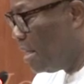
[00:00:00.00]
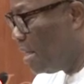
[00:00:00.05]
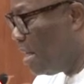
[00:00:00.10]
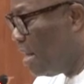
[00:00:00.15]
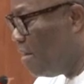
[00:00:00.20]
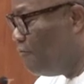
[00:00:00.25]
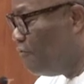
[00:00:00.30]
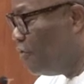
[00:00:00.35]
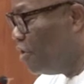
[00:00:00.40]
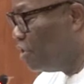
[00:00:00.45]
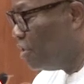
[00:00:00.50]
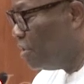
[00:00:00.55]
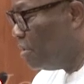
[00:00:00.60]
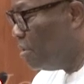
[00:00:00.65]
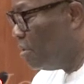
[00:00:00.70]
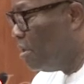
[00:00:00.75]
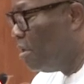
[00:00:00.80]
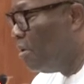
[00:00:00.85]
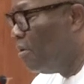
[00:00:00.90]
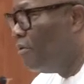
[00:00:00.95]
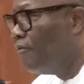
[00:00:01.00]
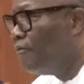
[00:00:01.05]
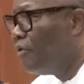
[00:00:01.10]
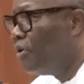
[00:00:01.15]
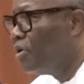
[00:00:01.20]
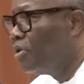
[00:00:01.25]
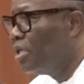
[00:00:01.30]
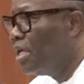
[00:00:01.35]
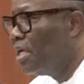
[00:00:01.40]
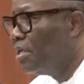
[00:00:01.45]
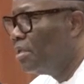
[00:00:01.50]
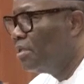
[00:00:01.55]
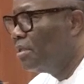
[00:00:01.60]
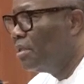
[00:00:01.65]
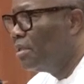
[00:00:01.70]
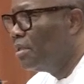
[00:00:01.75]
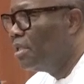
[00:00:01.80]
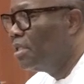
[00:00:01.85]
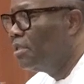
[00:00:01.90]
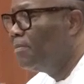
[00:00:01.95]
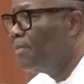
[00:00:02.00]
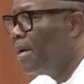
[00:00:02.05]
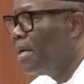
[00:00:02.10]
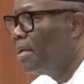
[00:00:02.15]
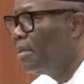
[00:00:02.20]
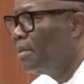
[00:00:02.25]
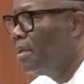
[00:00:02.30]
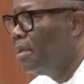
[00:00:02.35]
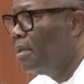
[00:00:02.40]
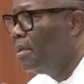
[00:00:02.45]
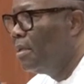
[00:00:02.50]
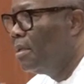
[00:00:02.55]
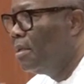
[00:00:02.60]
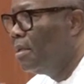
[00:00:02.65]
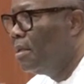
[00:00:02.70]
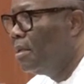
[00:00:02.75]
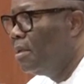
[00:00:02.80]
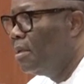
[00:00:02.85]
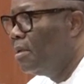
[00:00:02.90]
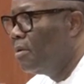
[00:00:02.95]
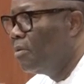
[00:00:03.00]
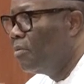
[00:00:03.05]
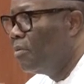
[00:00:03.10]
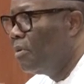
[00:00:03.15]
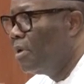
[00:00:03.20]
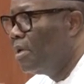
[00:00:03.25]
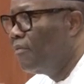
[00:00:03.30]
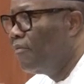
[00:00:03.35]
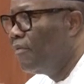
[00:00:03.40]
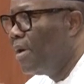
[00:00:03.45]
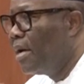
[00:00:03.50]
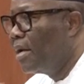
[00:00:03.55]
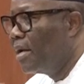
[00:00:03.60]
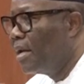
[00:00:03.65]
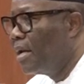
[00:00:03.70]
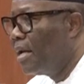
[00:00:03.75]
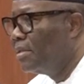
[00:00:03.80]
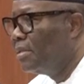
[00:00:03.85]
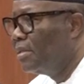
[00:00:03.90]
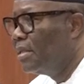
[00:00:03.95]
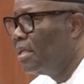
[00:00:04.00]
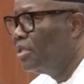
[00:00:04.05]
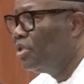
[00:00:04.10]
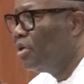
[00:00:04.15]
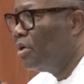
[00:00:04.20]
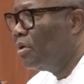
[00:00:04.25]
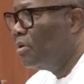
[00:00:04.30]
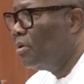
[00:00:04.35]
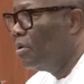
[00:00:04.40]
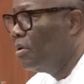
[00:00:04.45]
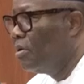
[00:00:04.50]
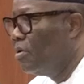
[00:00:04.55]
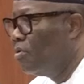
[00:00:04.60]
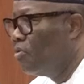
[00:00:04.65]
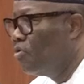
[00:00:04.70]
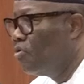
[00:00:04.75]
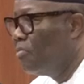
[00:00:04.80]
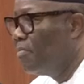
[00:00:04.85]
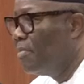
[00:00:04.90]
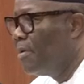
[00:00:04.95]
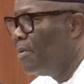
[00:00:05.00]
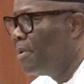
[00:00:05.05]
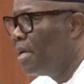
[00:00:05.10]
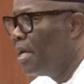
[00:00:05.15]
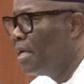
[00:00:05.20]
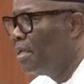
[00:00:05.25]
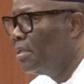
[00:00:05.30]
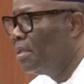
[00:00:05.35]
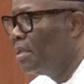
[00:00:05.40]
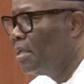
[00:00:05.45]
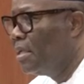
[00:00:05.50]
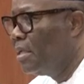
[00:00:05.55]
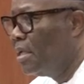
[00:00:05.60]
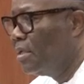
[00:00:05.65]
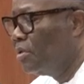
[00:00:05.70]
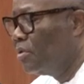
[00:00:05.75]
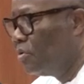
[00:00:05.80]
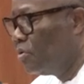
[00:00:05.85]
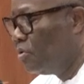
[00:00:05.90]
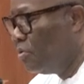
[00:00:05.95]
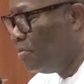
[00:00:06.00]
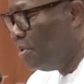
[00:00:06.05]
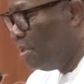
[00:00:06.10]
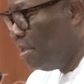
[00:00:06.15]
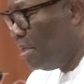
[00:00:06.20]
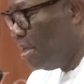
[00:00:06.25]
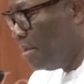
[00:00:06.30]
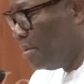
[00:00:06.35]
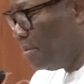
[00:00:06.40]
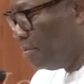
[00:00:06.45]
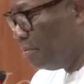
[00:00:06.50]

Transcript: a clear vision for change, despite whatever castigation we may be getting in the social media.